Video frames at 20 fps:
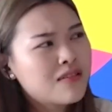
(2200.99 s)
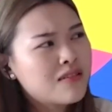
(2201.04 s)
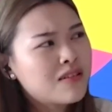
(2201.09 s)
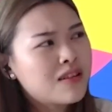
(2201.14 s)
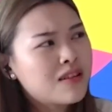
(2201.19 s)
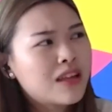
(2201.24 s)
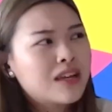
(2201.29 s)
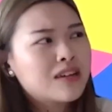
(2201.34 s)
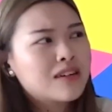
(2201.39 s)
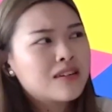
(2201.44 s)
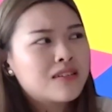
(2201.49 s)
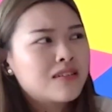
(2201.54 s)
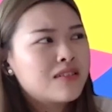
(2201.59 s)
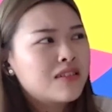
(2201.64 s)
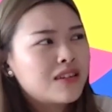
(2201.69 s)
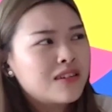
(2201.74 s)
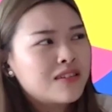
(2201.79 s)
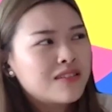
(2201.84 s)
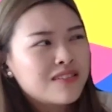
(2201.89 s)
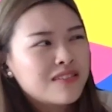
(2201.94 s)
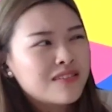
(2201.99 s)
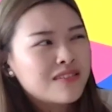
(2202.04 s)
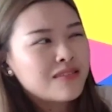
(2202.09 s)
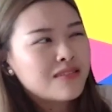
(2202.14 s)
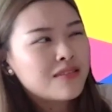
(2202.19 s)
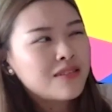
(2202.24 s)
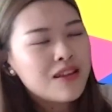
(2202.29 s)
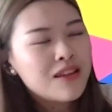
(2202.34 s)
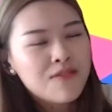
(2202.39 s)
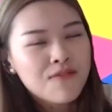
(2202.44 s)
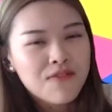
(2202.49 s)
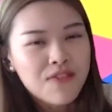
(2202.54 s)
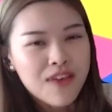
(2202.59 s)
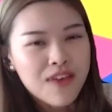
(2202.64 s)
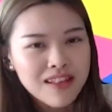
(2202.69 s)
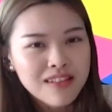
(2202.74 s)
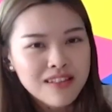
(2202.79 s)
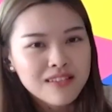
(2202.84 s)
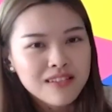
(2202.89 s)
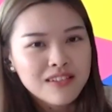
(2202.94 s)
like a
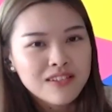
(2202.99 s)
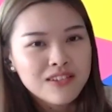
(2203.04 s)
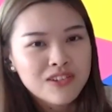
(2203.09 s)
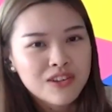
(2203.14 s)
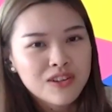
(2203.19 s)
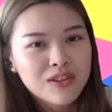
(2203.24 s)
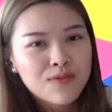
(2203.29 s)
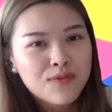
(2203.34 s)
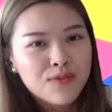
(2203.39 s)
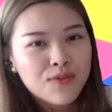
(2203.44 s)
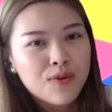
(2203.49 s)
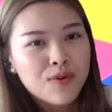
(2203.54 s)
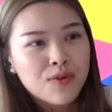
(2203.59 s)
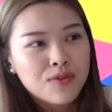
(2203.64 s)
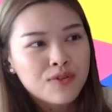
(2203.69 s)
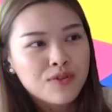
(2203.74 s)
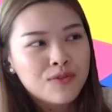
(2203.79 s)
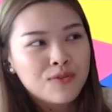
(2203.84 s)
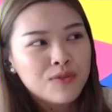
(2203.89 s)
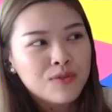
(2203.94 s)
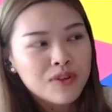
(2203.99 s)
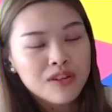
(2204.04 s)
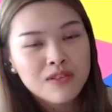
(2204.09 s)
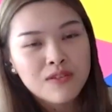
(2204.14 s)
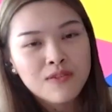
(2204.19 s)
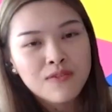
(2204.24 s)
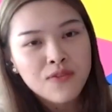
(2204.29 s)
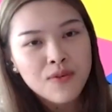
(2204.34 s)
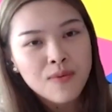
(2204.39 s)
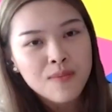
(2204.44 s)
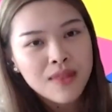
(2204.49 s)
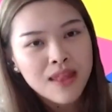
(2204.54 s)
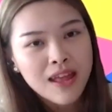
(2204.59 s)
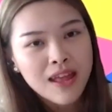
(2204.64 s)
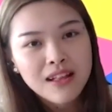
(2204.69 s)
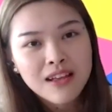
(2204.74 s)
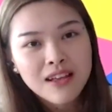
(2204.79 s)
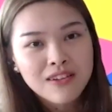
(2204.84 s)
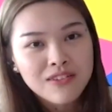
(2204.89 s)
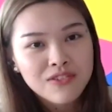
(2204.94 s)
event just for
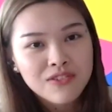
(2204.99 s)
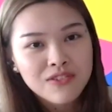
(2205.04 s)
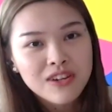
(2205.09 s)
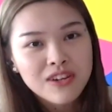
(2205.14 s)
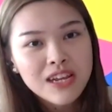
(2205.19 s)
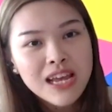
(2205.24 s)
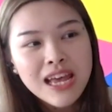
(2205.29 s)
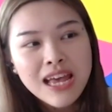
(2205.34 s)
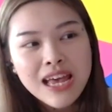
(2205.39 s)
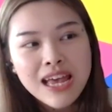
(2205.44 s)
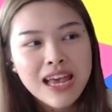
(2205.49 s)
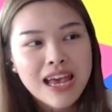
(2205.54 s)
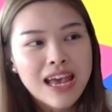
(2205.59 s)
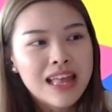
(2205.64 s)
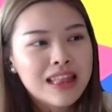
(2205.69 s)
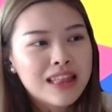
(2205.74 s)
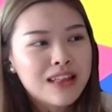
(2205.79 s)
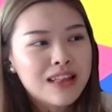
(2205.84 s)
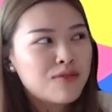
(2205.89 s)
students from that country,